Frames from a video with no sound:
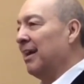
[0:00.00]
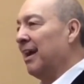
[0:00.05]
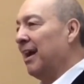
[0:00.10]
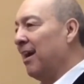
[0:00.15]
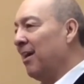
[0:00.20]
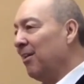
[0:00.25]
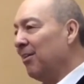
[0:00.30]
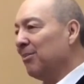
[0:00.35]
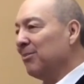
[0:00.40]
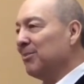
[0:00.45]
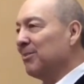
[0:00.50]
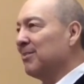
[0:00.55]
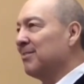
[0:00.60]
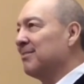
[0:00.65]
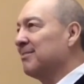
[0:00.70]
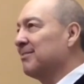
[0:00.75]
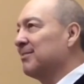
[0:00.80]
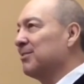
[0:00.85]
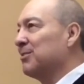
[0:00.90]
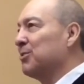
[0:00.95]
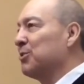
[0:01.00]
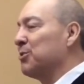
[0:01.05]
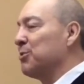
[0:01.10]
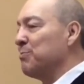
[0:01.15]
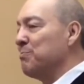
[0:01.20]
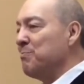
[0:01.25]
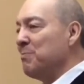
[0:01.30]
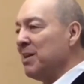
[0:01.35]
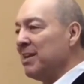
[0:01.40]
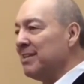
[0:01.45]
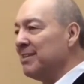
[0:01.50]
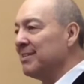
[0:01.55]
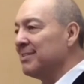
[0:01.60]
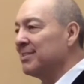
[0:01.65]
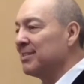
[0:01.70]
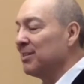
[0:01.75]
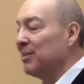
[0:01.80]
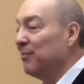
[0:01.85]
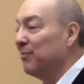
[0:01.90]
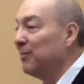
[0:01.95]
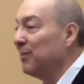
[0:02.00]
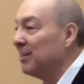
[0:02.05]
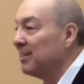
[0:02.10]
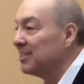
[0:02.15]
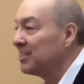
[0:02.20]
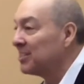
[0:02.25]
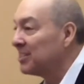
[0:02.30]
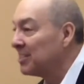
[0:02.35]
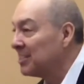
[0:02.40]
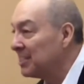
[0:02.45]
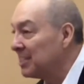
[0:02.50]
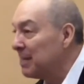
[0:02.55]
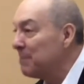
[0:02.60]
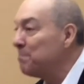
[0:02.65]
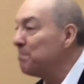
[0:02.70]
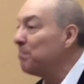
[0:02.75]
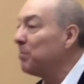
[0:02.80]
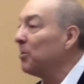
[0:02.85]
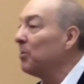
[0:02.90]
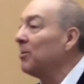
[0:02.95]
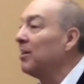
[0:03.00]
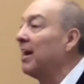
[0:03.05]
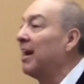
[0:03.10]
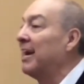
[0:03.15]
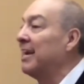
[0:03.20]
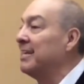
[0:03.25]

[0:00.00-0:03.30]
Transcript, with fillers: how tremendous of a simple